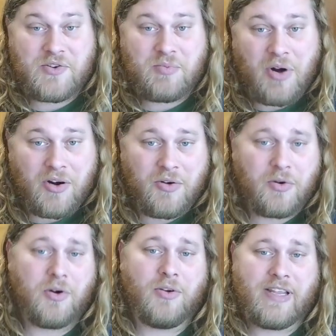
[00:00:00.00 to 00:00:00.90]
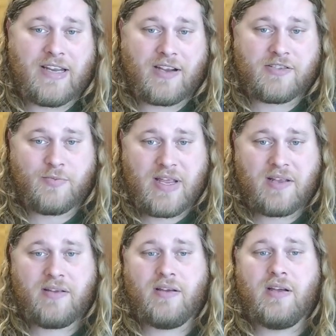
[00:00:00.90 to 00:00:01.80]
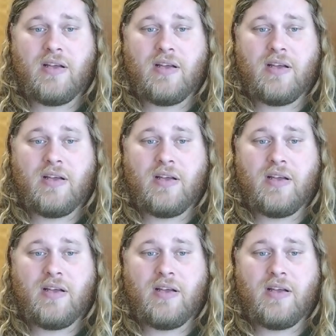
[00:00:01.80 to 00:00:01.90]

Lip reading: tomorrow or early next week.